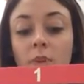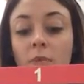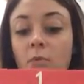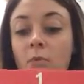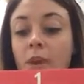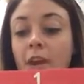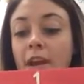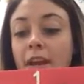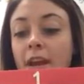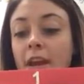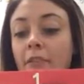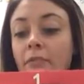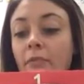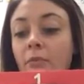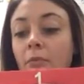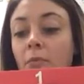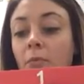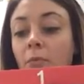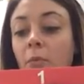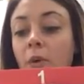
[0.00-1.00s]
When I have
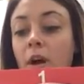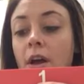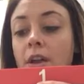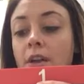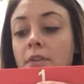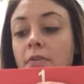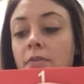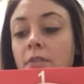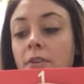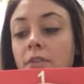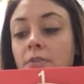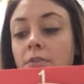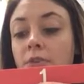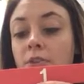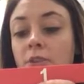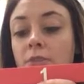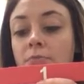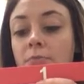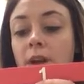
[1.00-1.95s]
one of those two